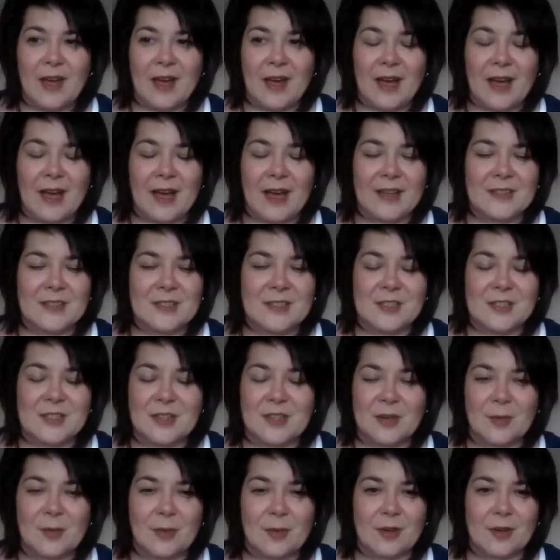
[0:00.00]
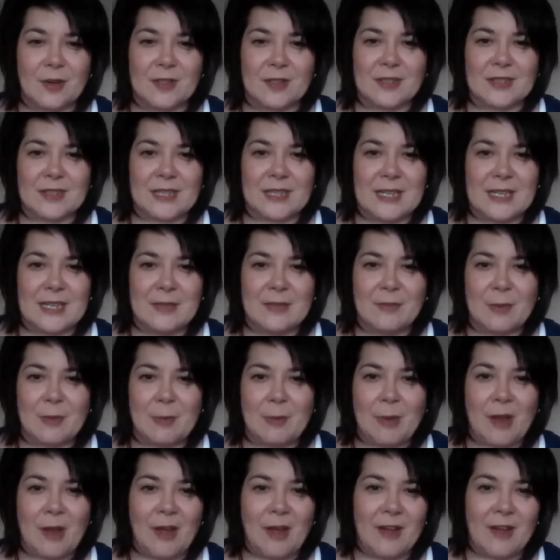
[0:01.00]
and you know what? The
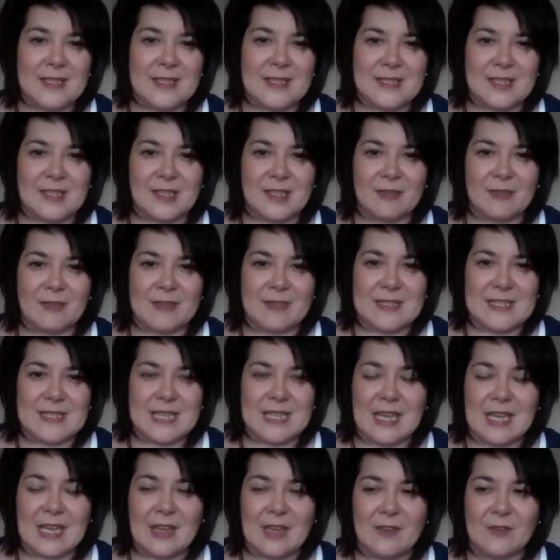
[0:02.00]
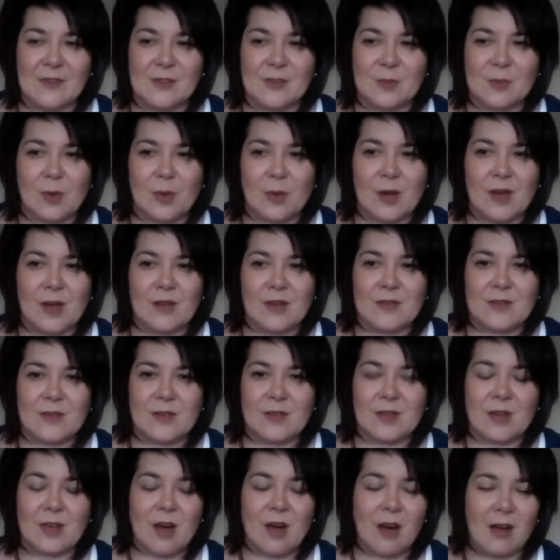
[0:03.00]
replies that I received were
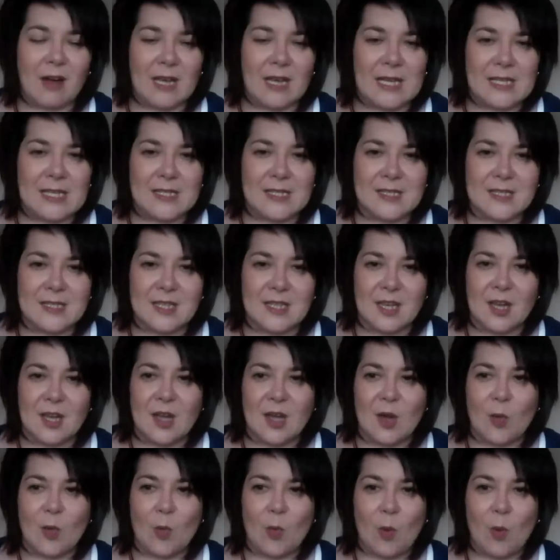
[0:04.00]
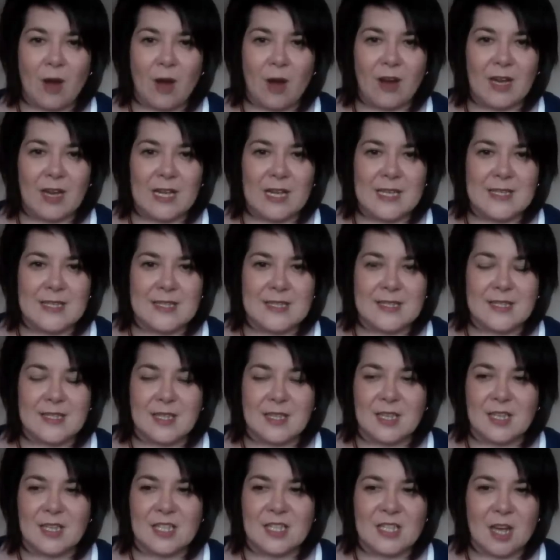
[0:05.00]
kind, wise,
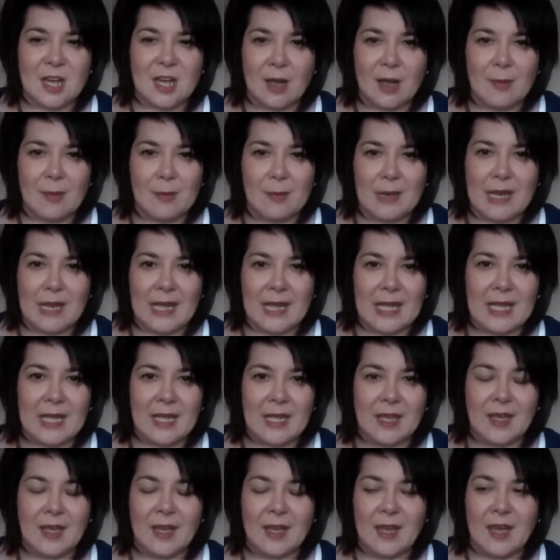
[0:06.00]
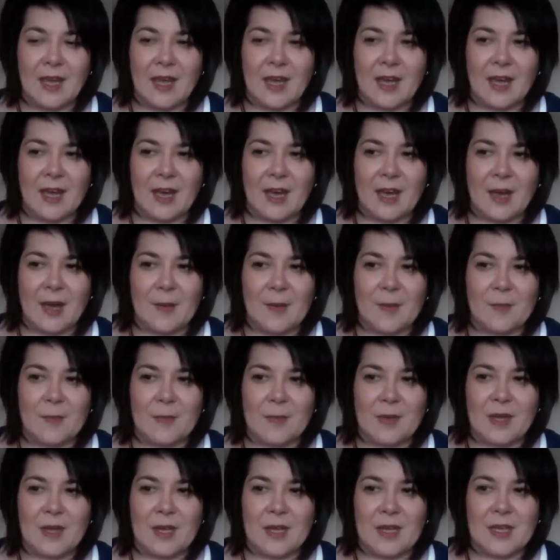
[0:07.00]
timely.
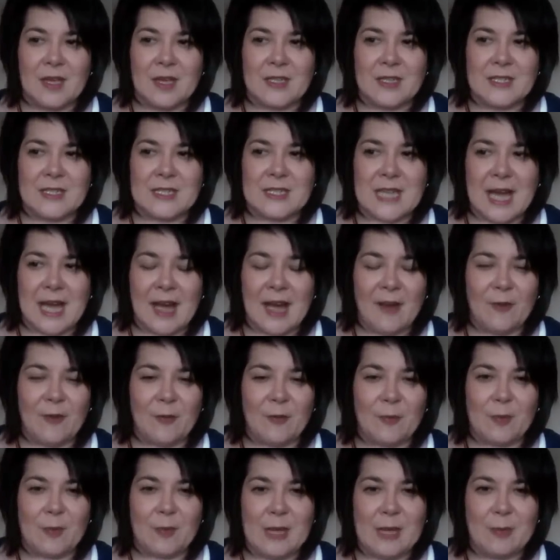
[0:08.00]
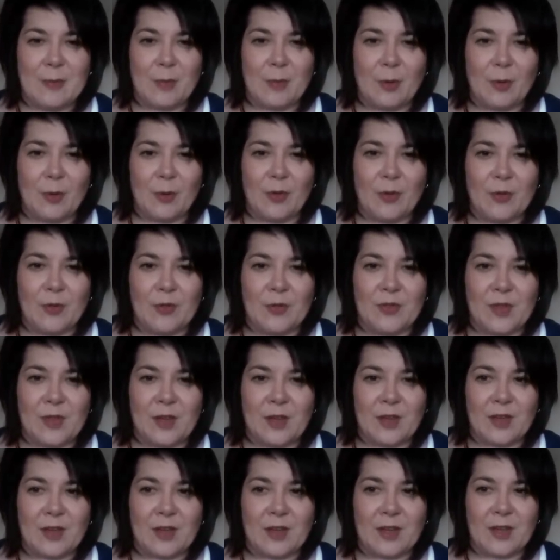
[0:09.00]
To have people
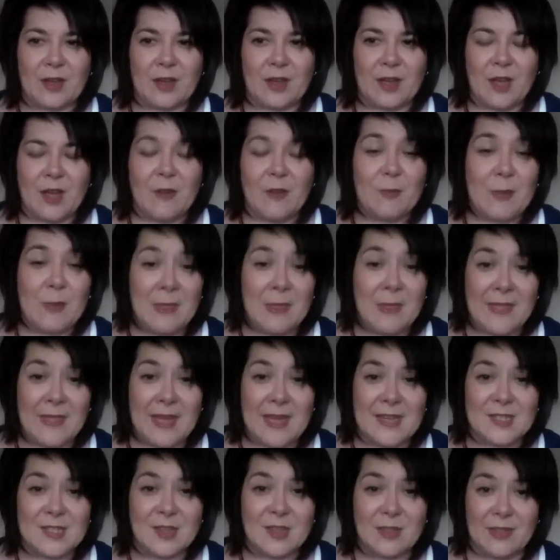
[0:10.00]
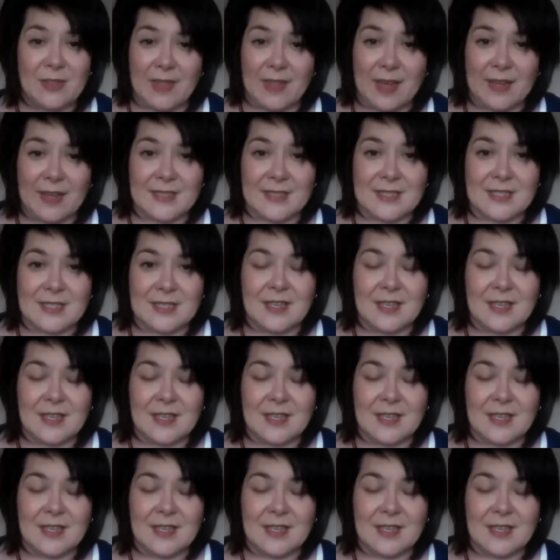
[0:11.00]
that have been there, done that,